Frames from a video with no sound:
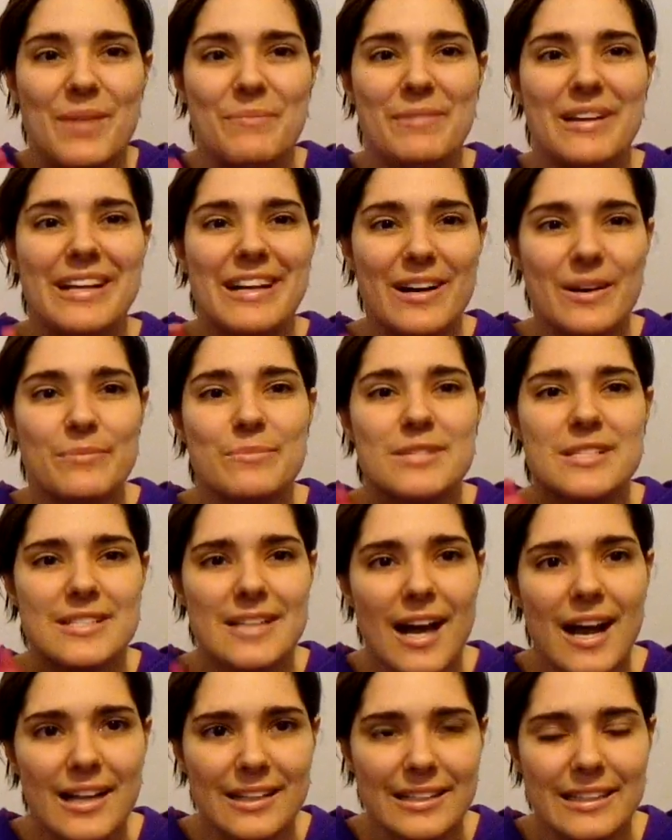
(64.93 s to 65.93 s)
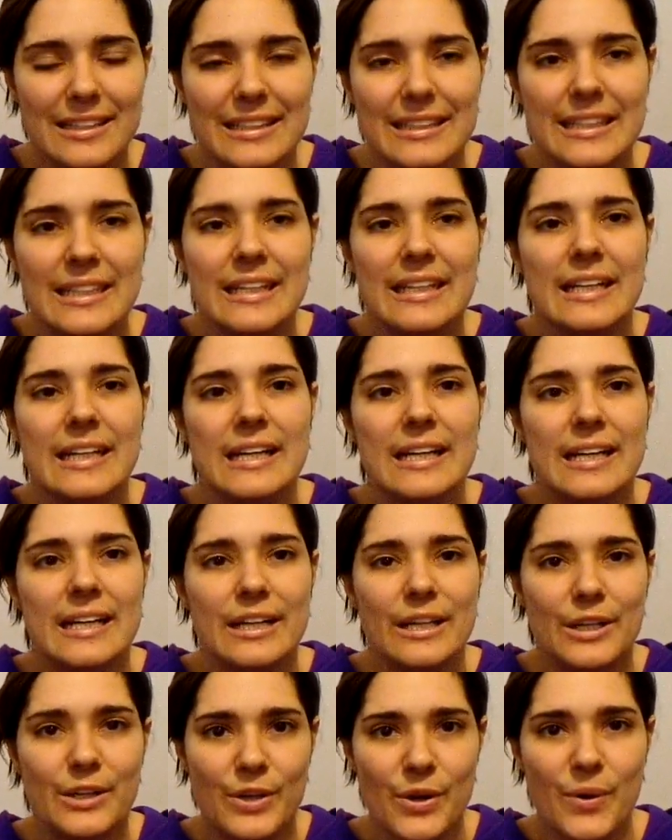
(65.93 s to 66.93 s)
and become solid,
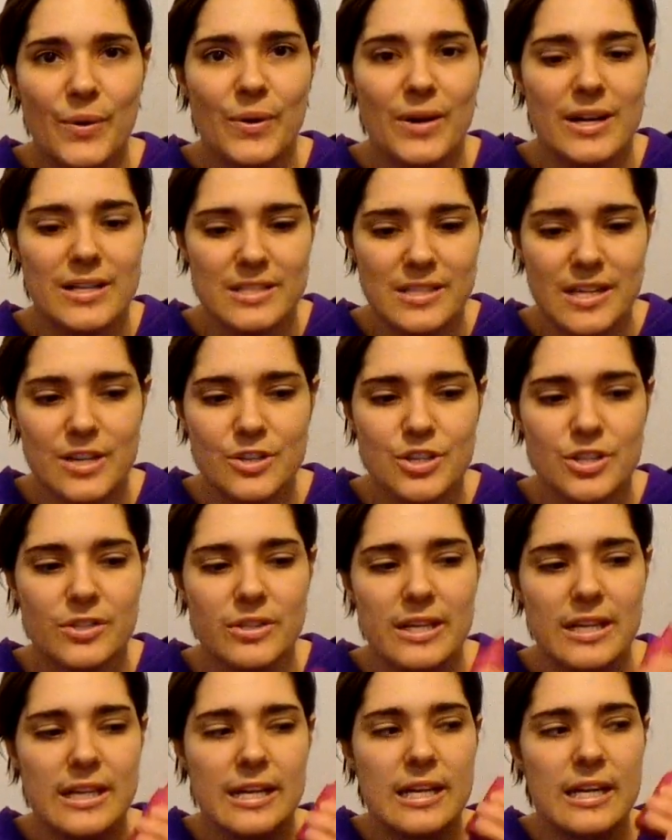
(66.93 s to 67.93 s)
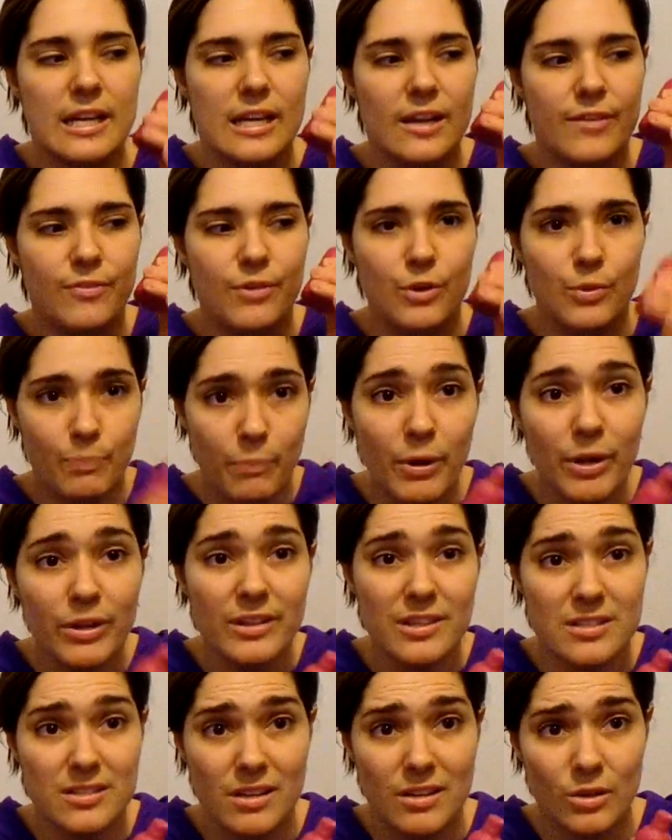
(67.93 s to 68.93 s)
essentially if you put
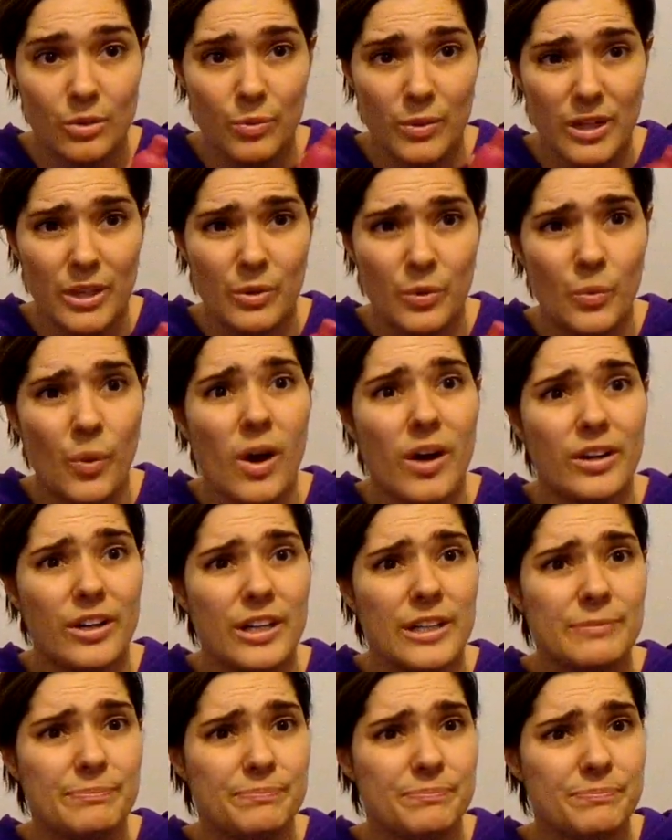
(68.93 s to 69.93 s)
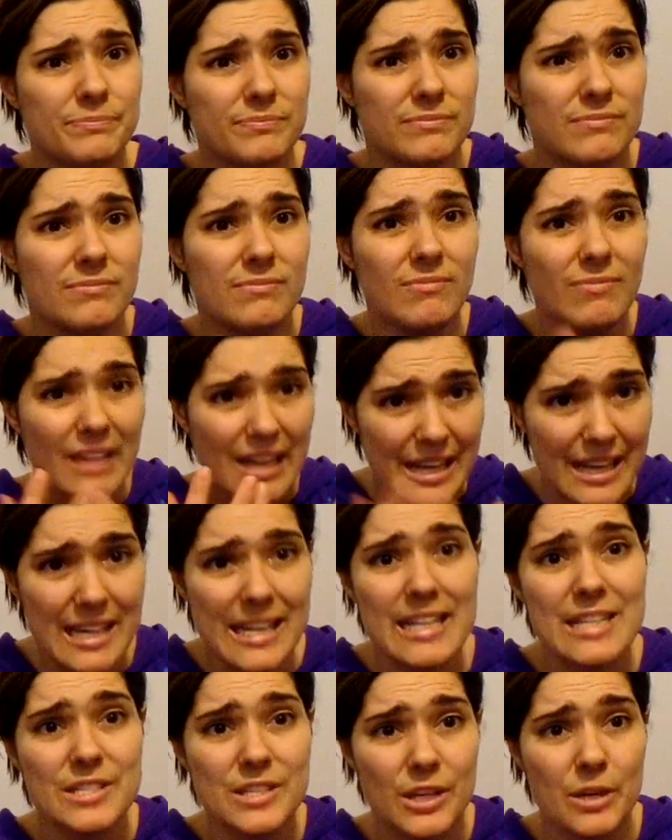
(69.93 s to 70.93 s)
this under running water,
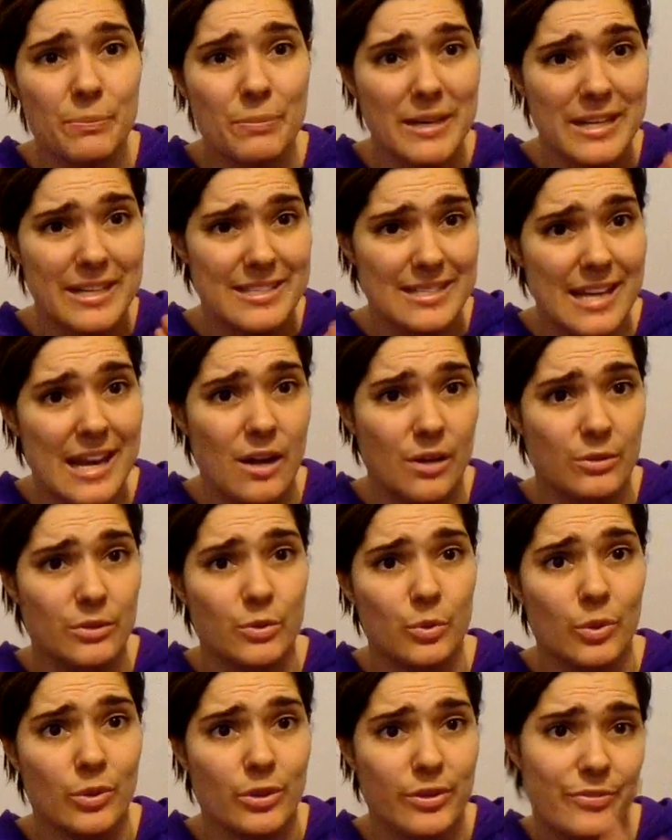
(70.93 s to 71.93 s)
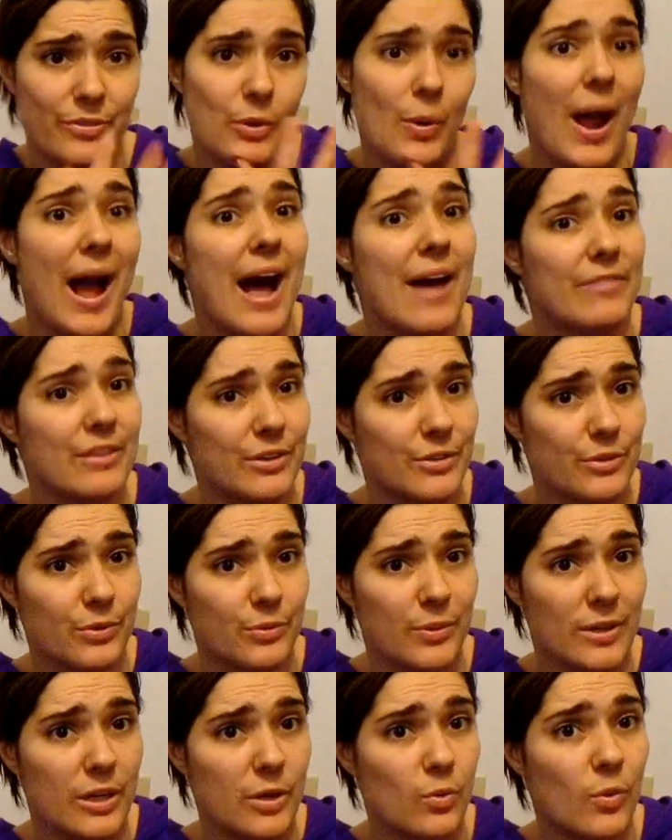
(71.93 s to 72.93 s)
it is going to break down, or if you have it under
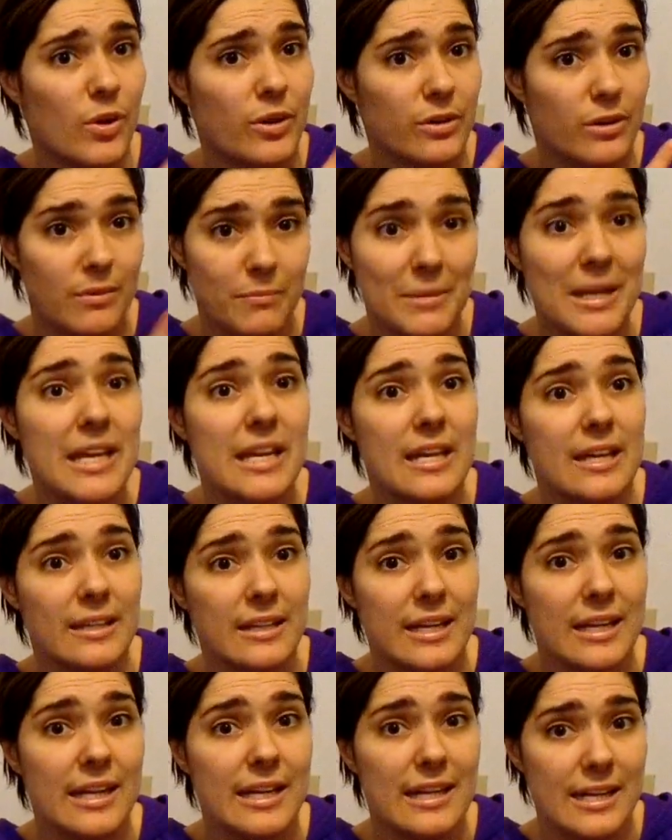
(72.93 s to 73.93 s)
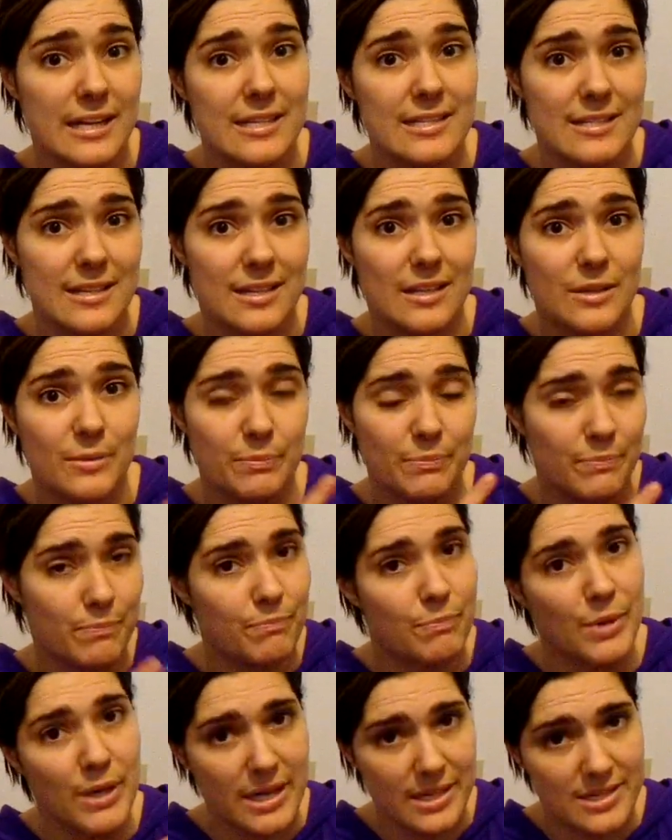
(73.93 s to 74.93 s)
running water immediately, it is going to
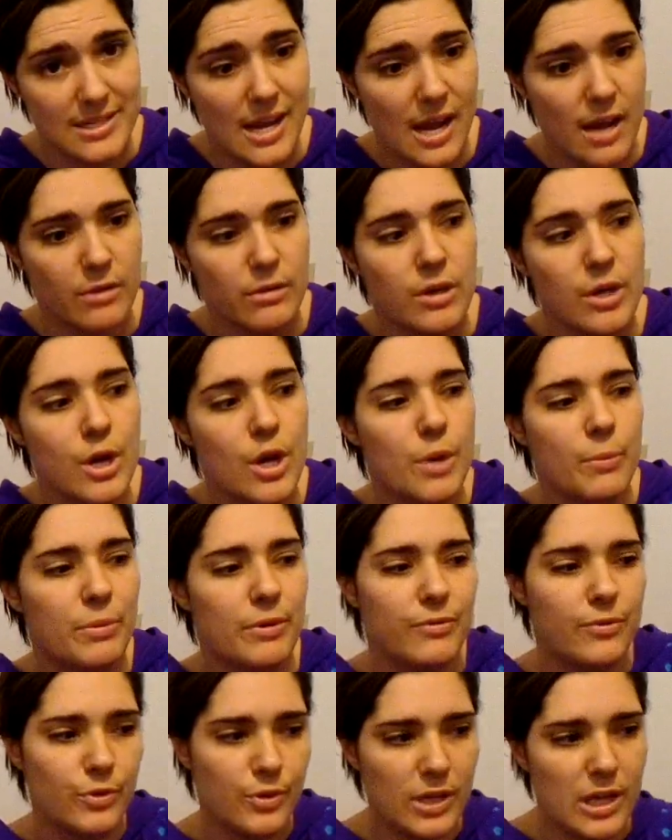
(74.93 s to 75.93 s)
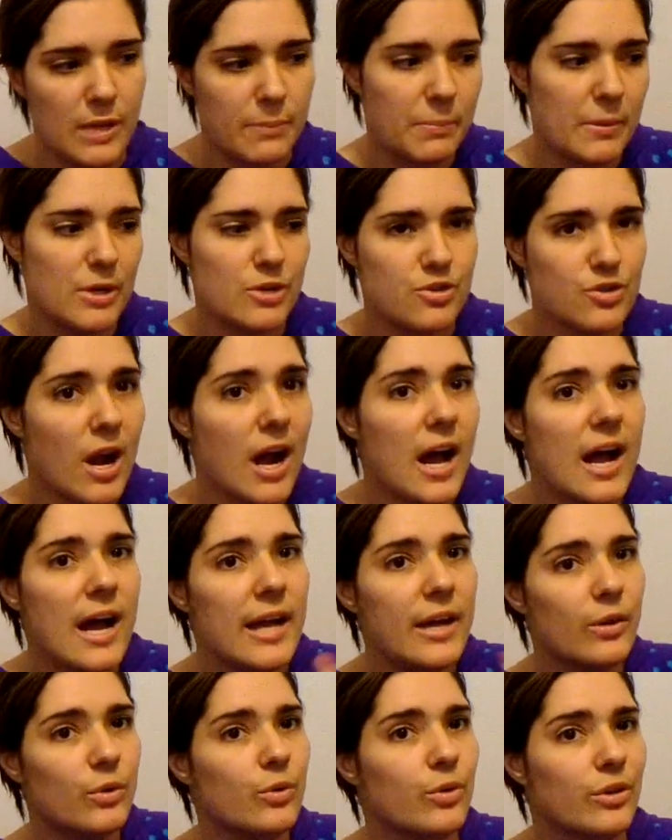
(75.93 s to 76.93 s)
break down. But if you keep it
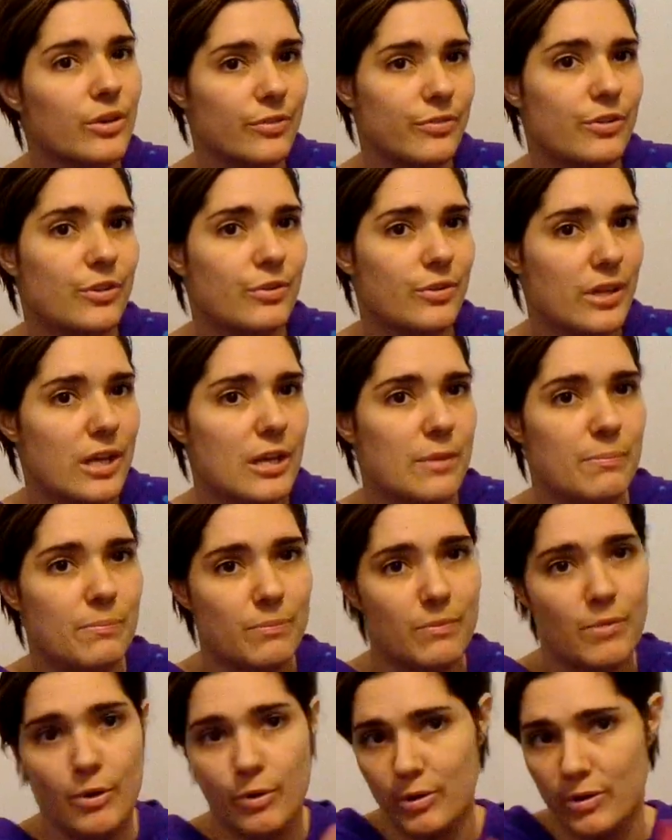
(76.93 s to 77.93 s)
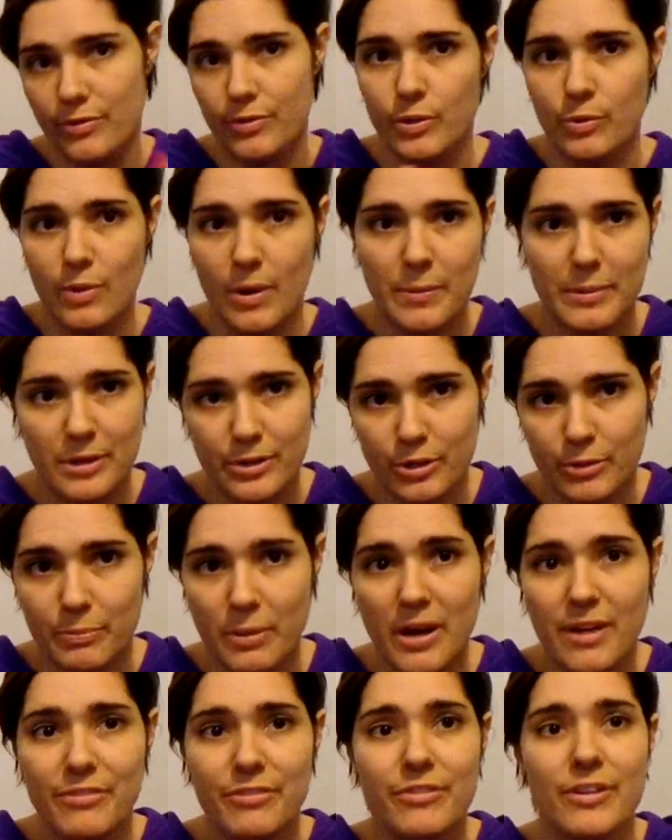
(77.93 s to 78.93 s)
dry, or if you rub it in your
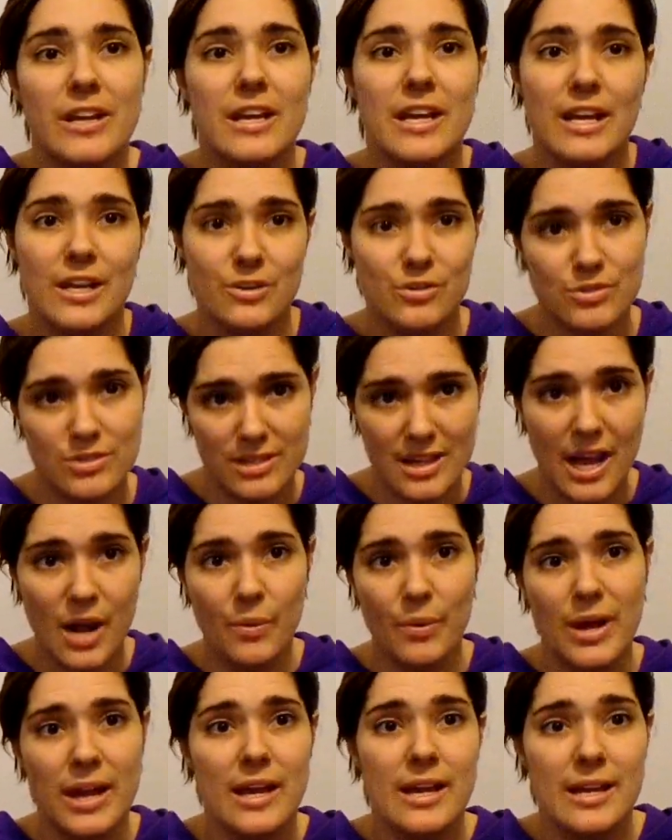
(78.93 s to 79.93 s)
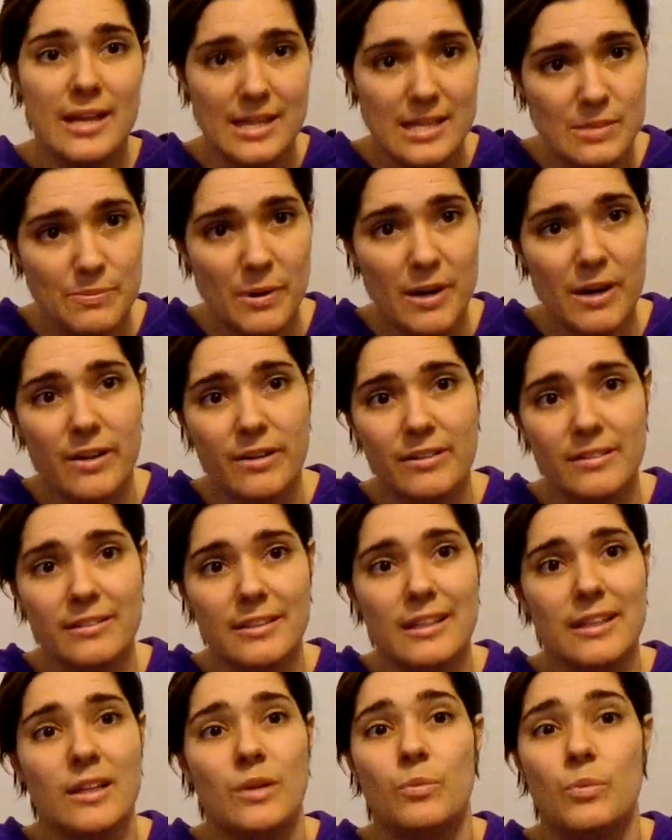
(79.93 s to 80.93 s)
puff and use it that way and
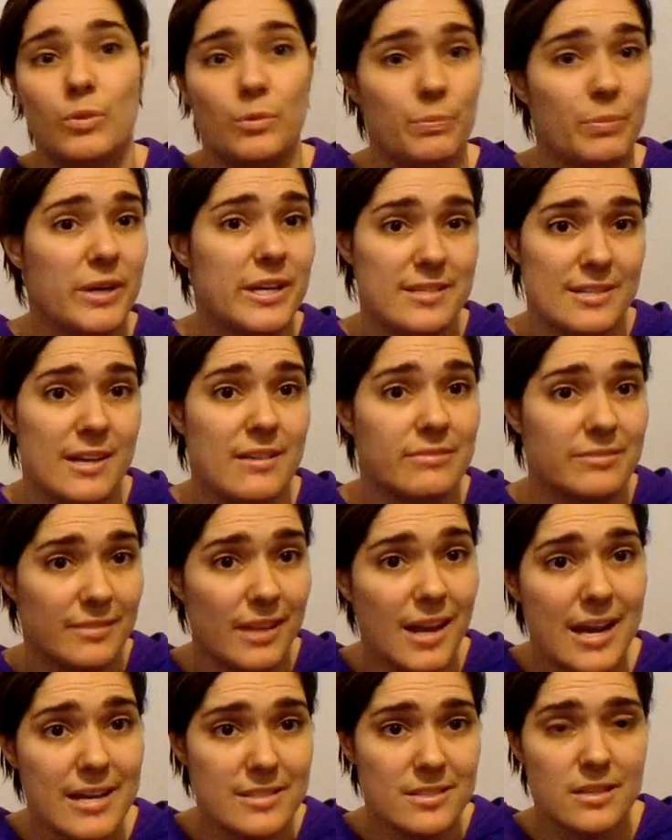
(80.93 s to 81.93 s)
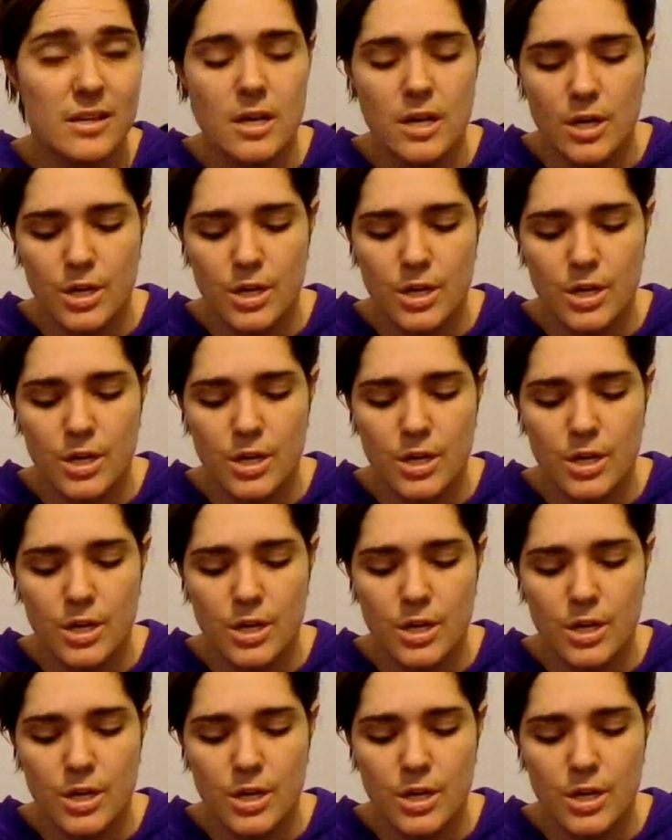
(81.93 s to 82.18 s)
sparingly, it will break down less.